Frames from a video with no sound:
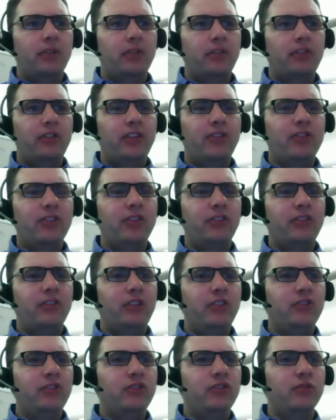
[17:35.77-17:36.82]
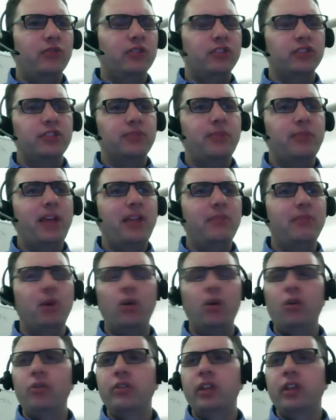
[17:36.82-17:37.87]
set this into a suspend
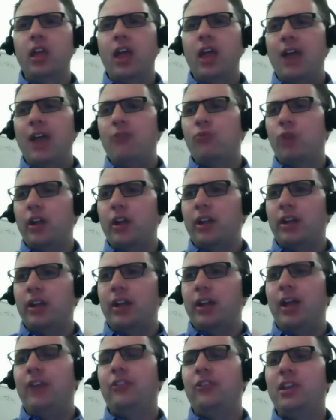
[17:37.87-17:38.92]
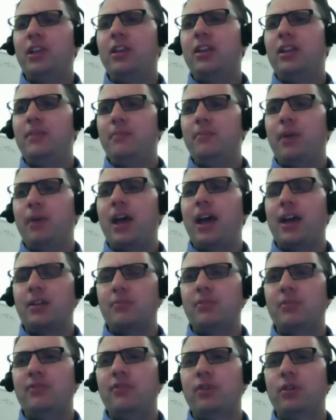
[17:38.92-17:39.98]
mode and run an estimate
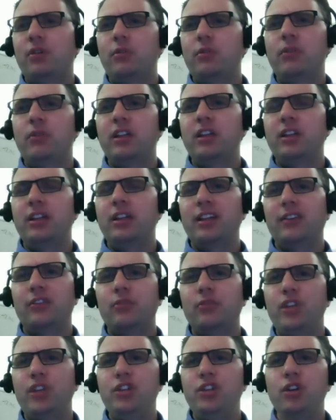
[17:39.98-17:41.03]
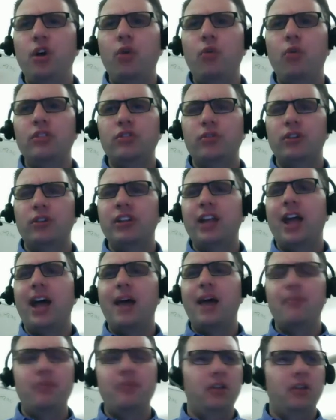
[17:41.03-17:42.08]
impact before we reconnect, so we know what's going to
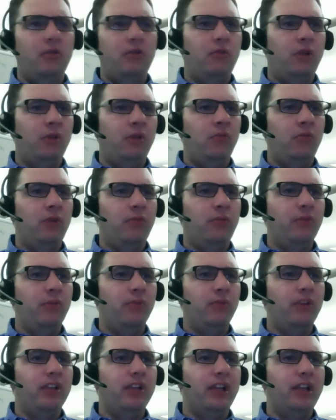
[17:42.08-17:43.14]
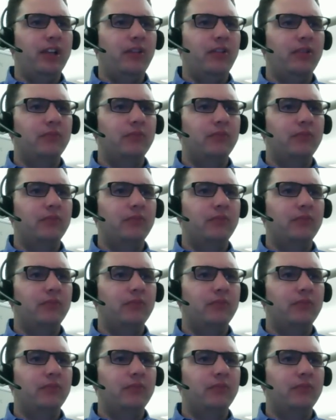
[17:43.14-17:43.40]
happen when we reconnect.